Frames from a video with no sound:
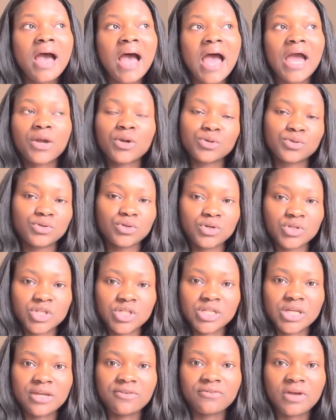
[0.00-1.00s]
I could not
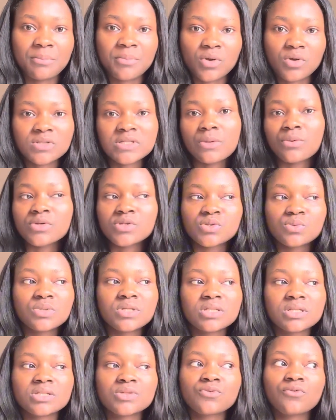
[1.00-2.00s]
shave, and because I was doing
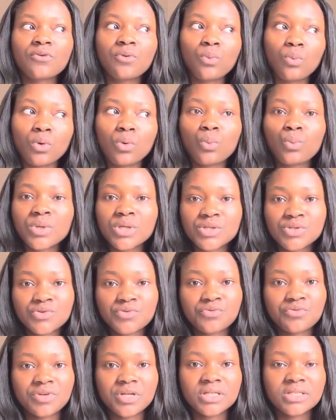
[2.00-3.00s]
this for 1 week
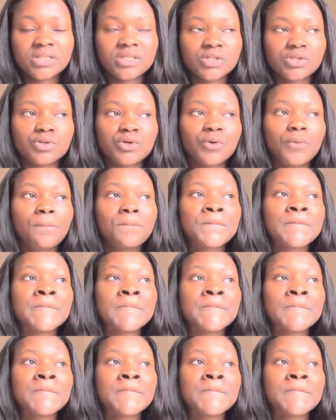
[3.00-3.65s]
straight, you know,